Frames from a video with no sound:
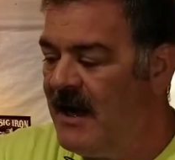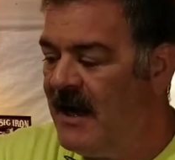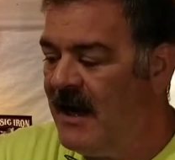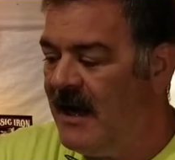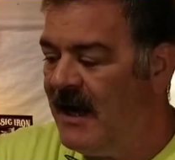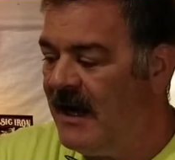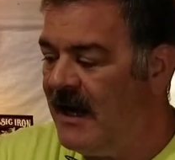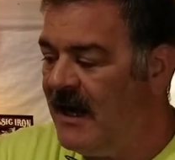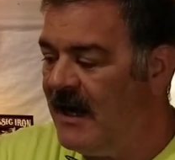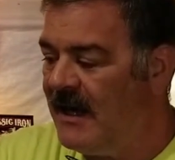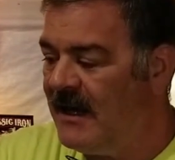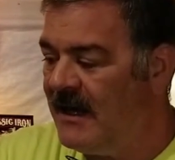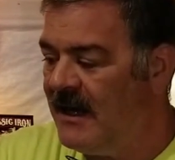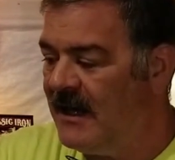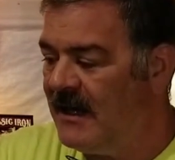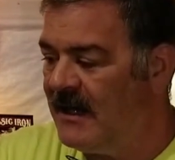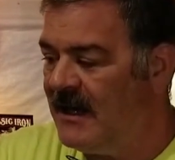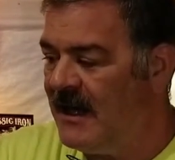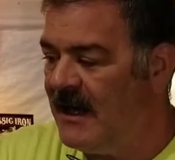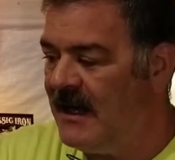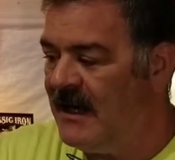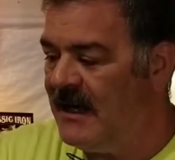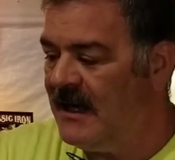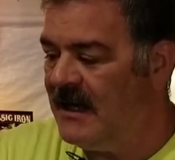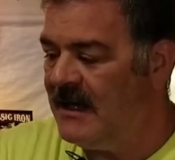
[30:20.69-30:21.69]
And I think
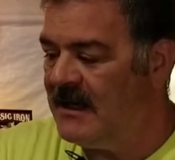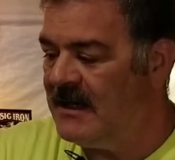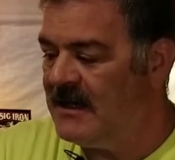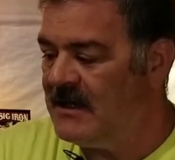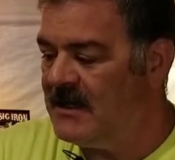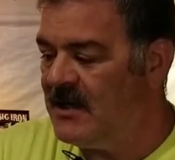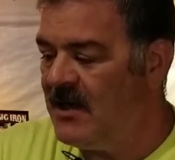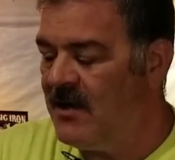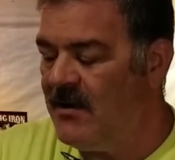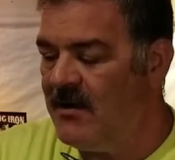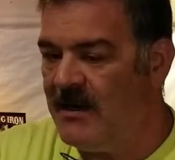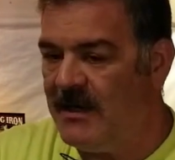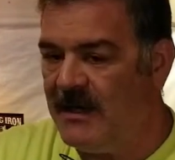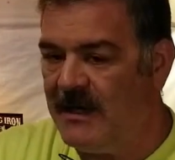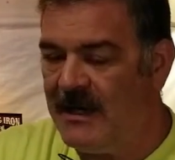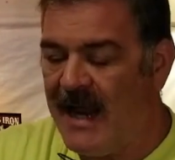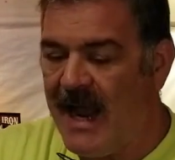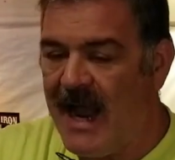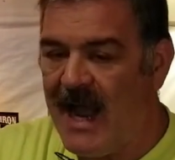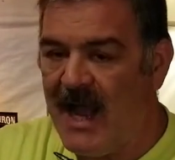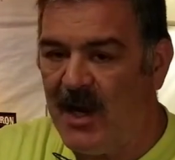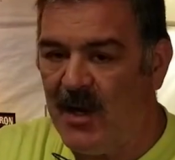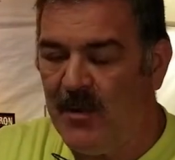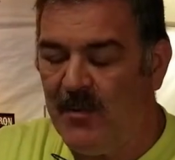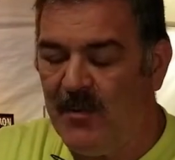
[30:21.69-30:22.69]
they need to tone it
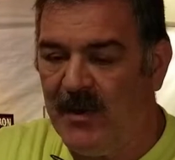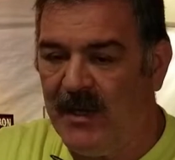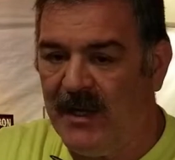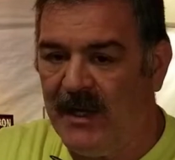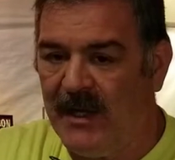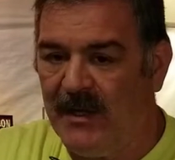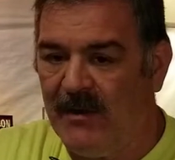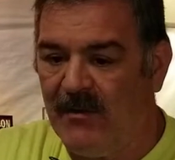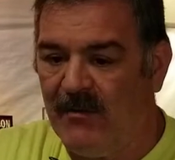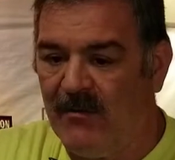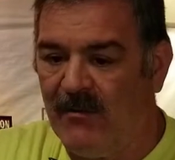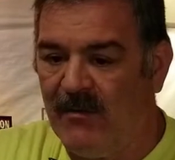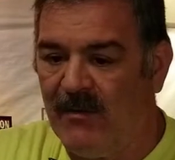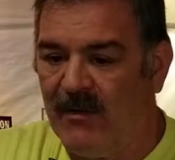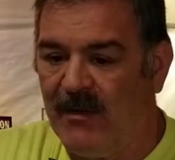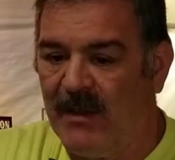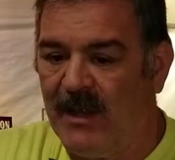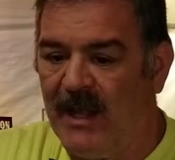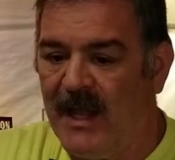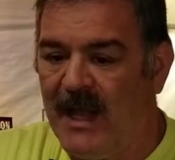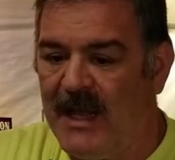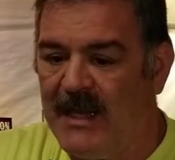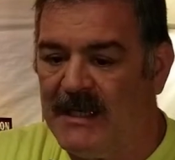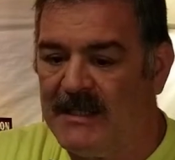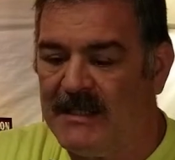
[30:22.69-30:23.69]
down a bit and
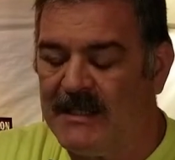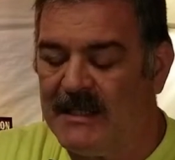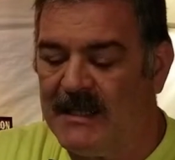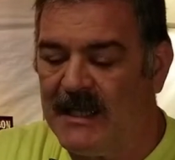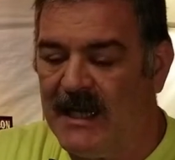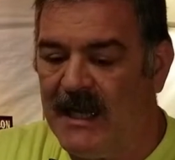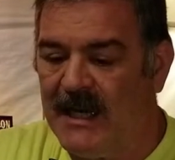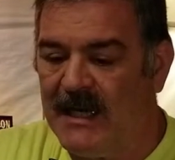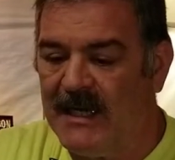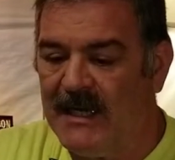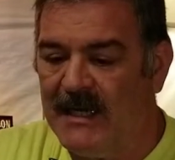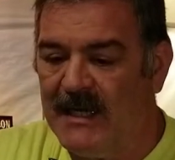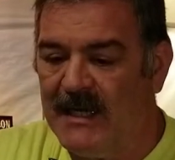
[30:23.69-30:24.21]
realize that,